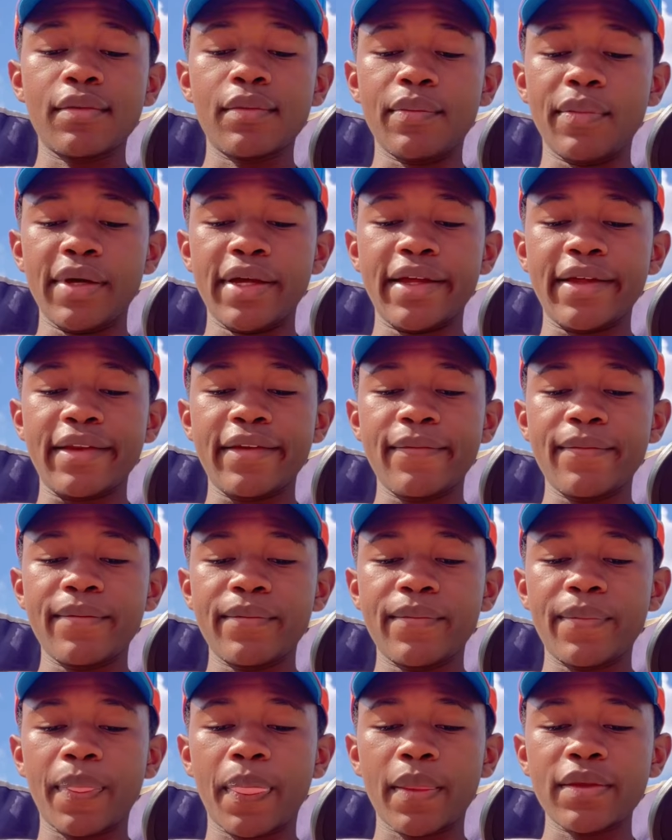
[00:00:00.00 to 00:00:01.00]
But
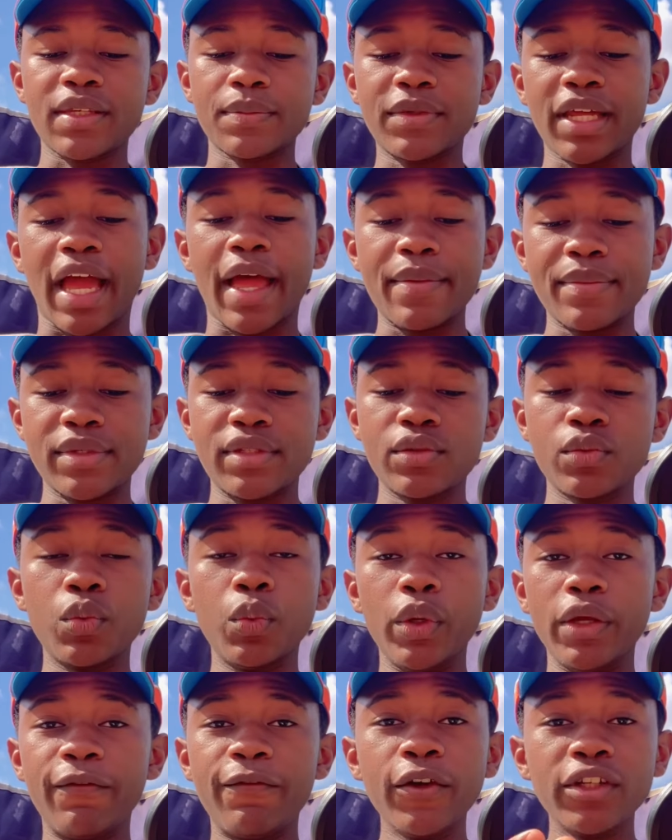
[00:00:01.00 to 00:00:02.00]
sometimes
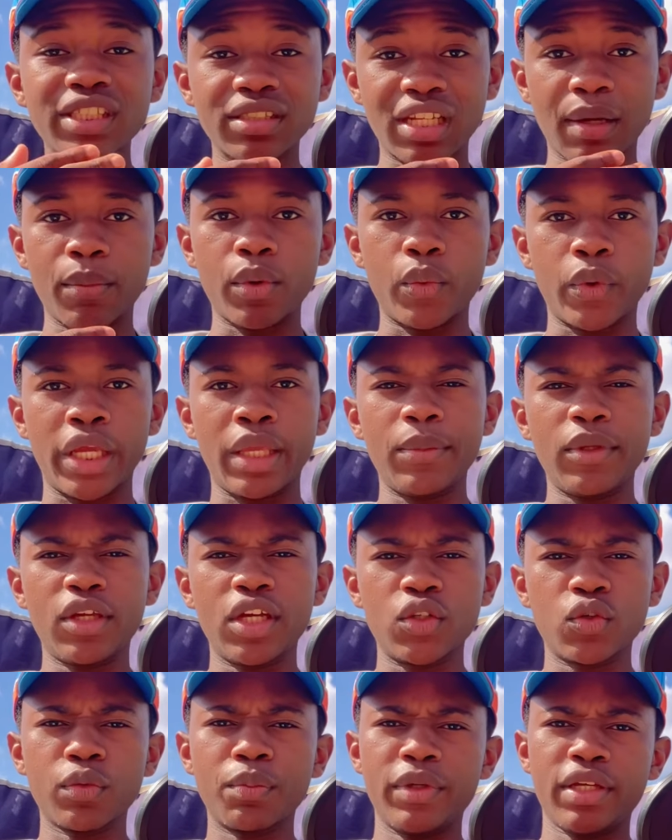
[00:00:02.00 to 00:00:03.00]
we feel some type of way
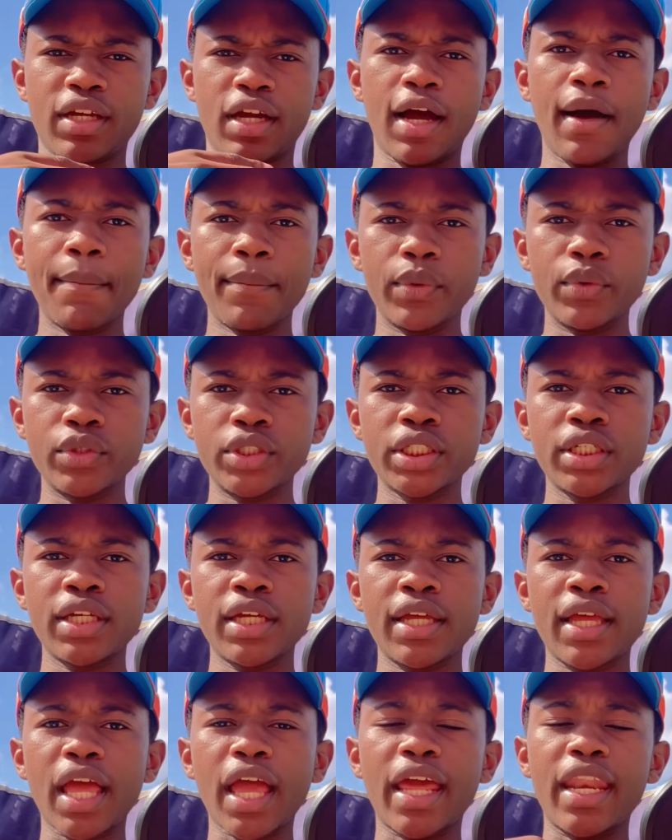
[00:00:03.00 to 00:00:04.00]
because we're being humbled,
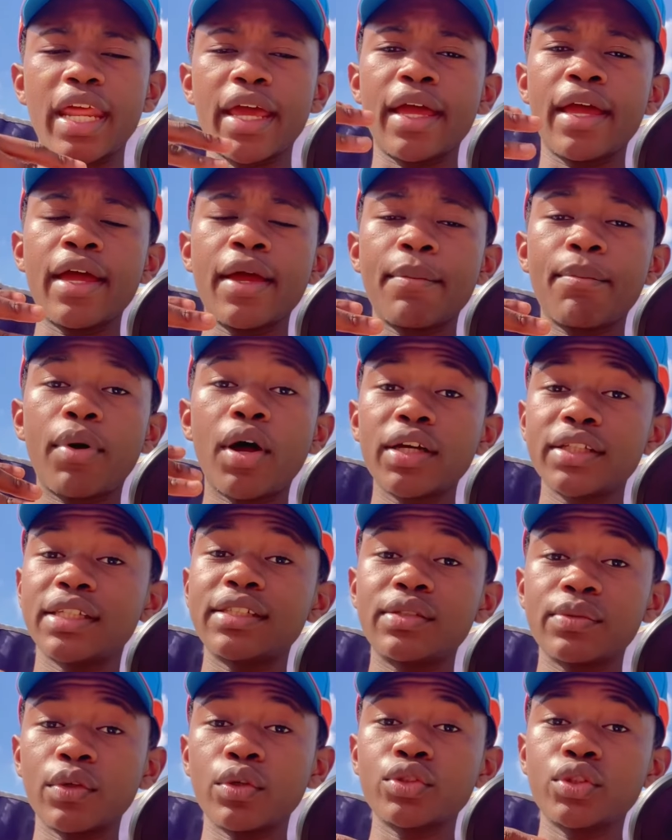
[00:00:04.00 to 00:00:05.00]
and that
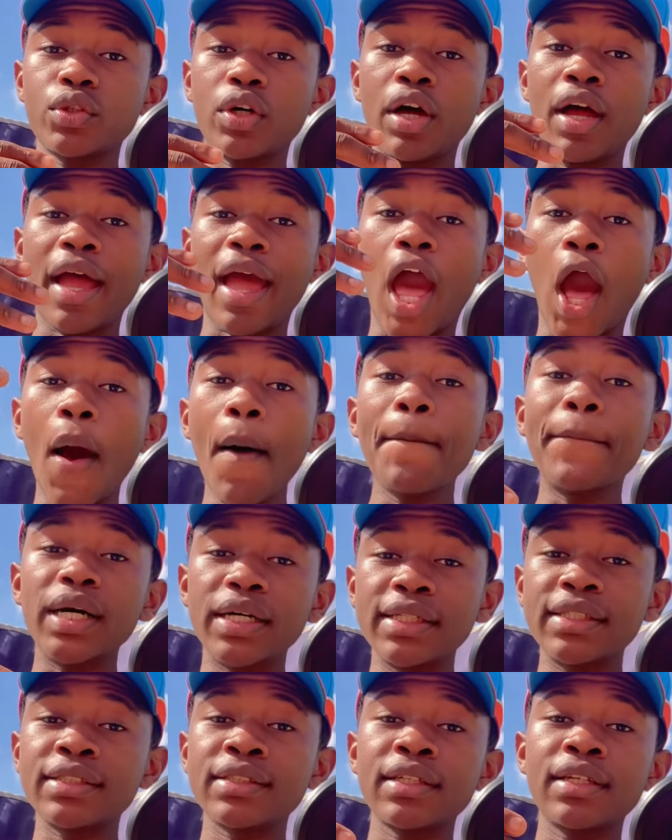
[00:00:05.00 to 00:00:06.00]
process will also help
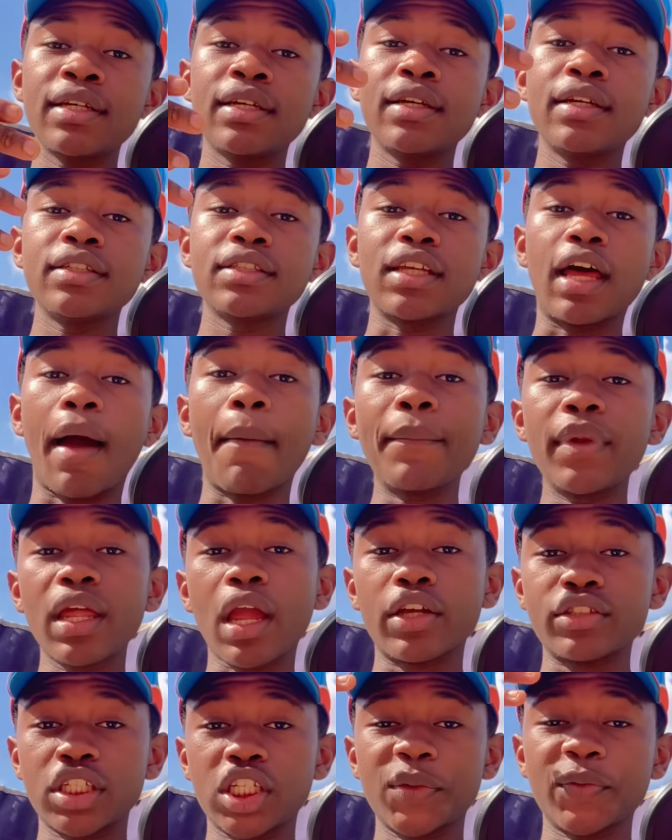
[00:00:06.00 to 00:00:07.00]
us to humbling
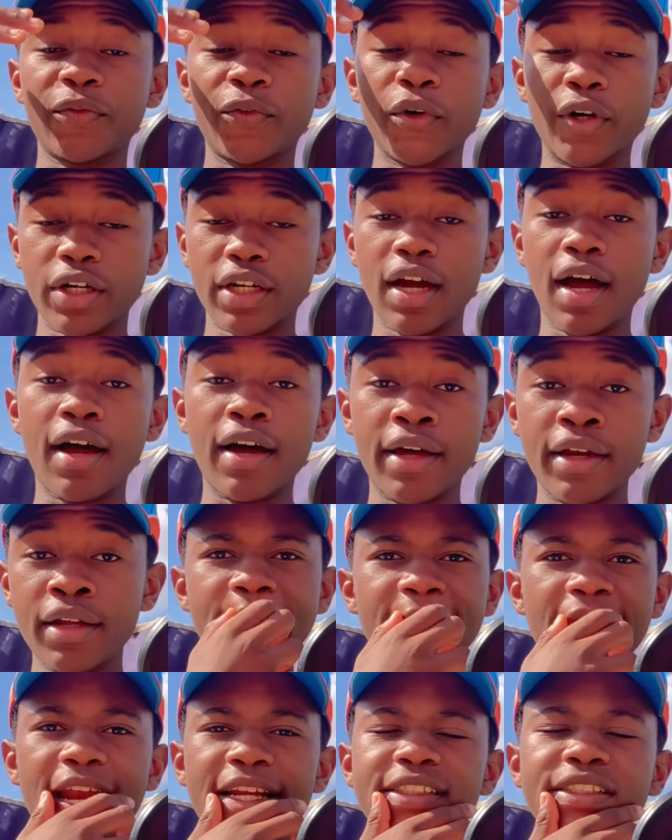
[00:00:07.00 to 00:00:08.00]
ourselves before God.
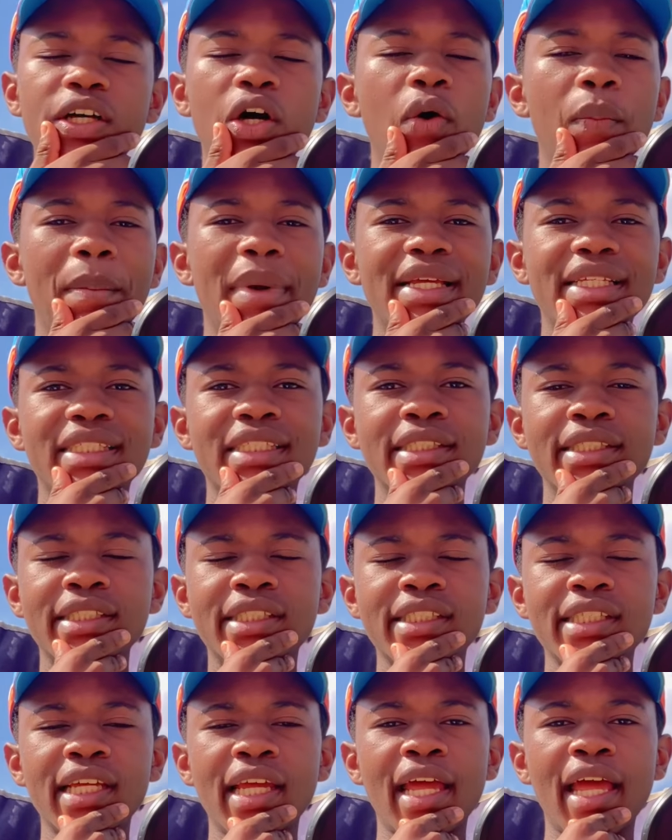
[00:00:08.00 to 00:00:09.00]
Yeah, that's the whole message.
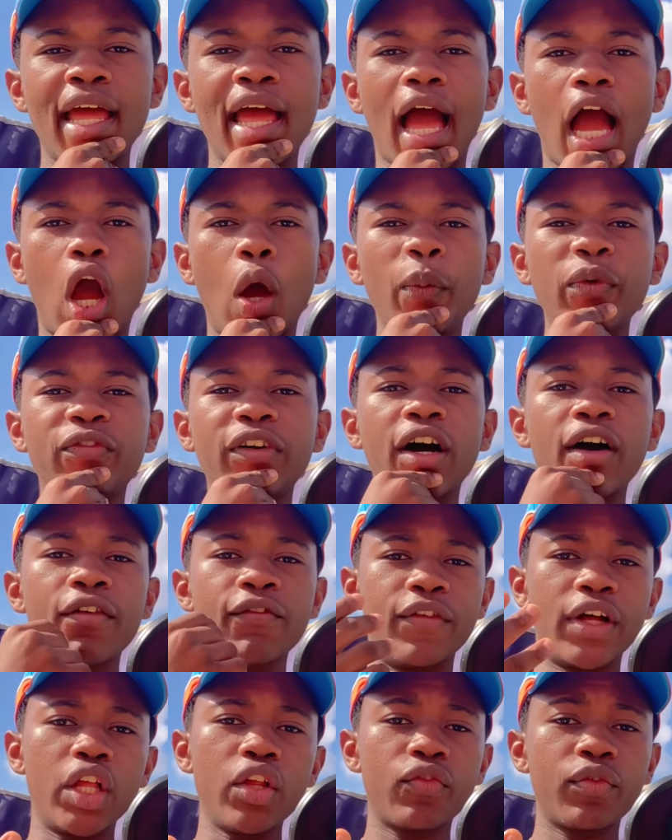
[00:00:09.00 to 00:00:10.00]
I hope you found
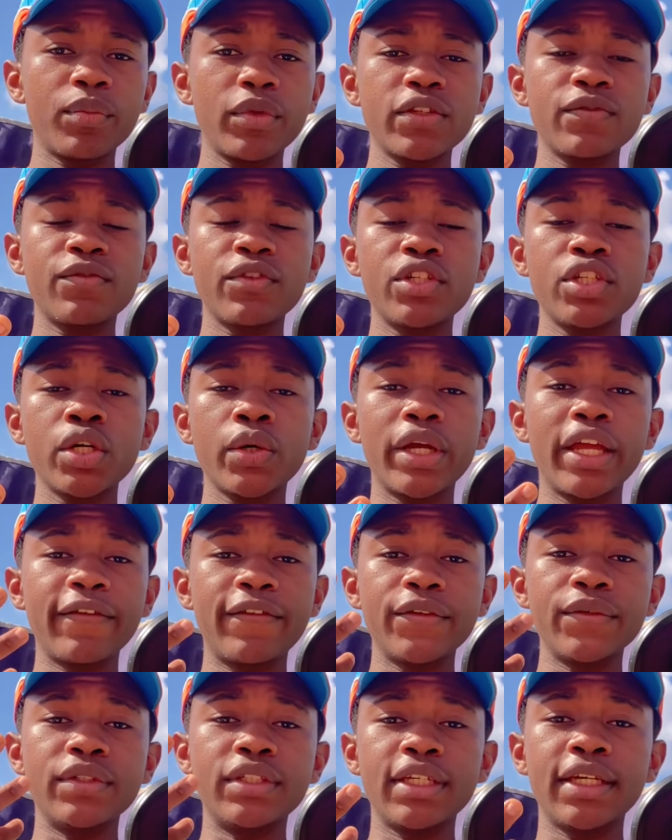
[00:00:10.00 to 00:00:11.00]
value from this video. If
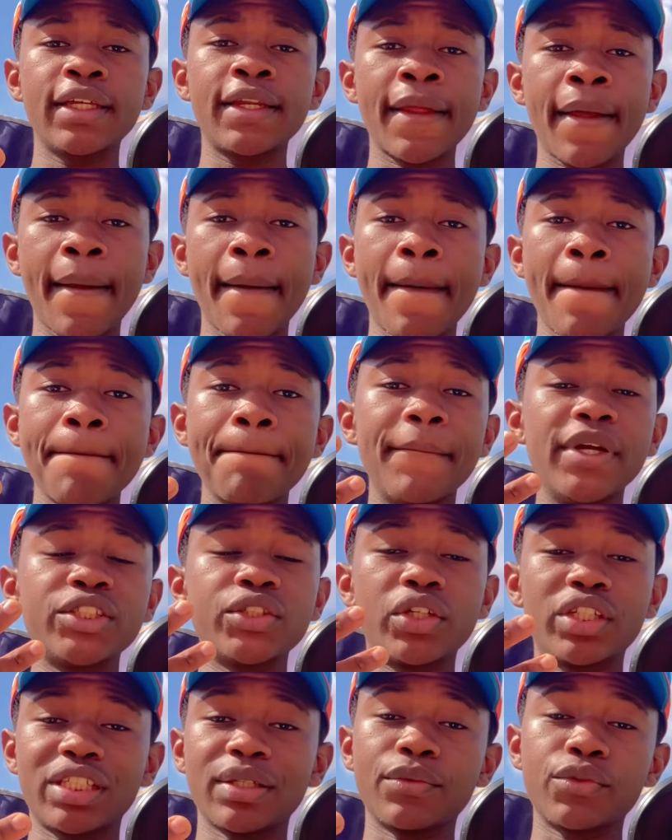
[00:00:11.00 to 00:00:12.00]
you did, make sure
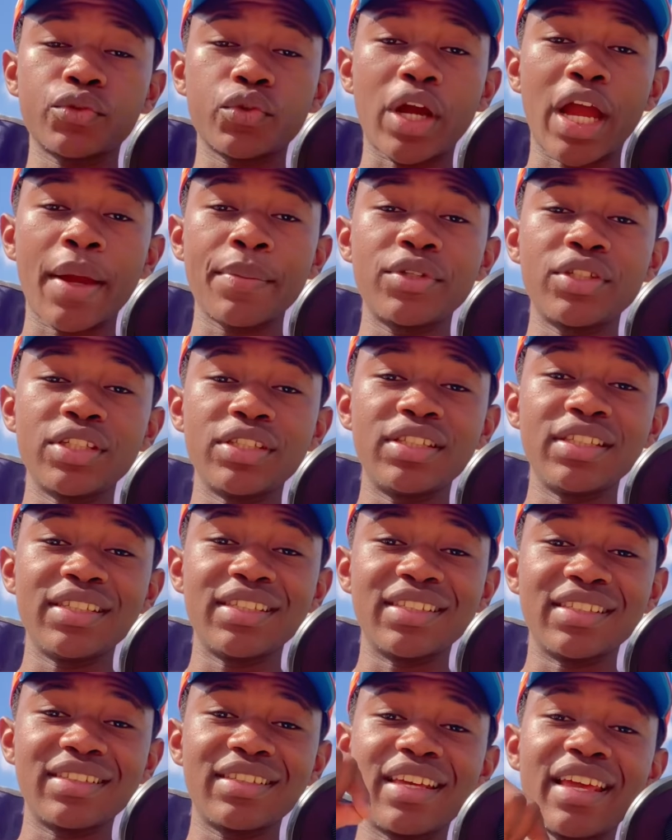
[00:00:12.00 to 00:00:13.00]
to subscribe to
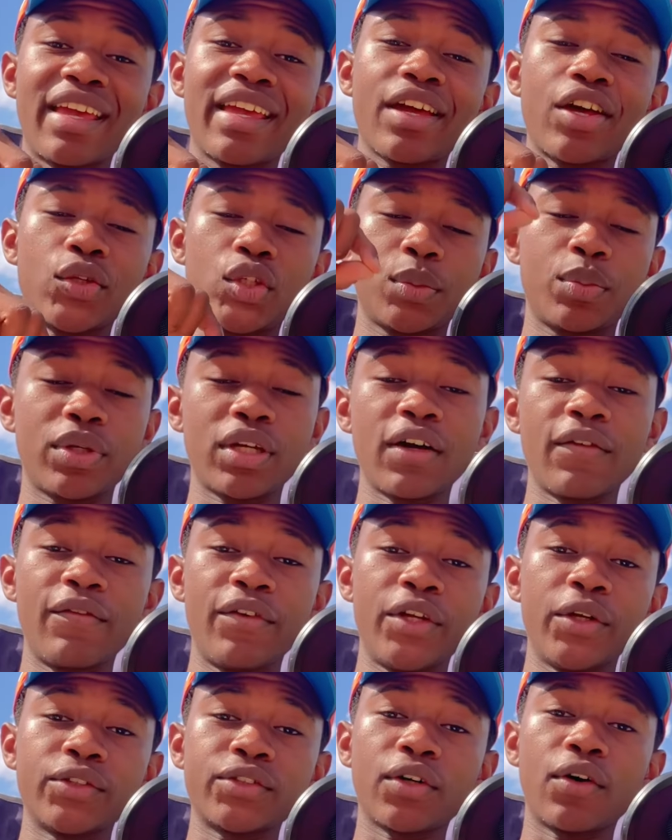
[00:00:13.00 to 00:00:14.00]
Jesus Gang because we put out
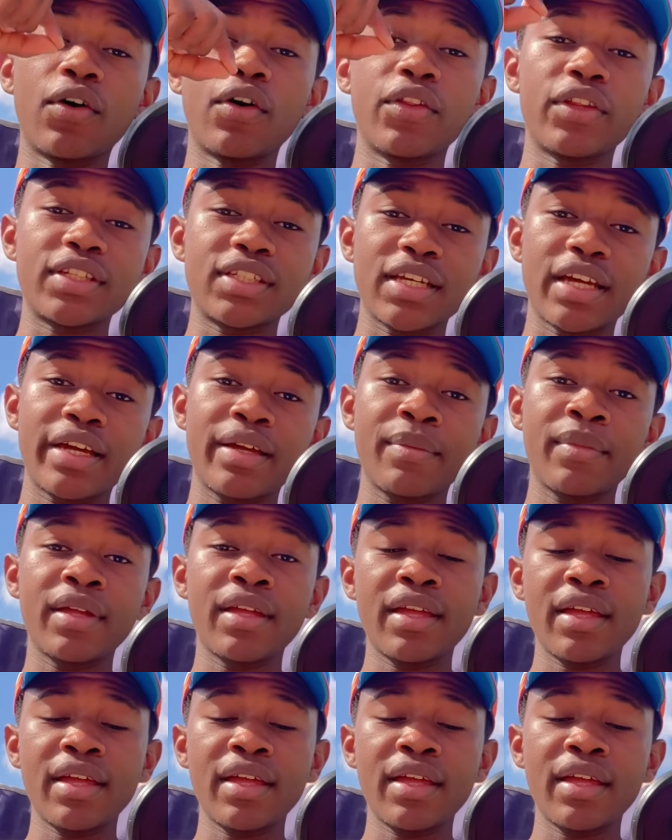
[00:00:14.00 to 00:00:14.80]
videos all the time.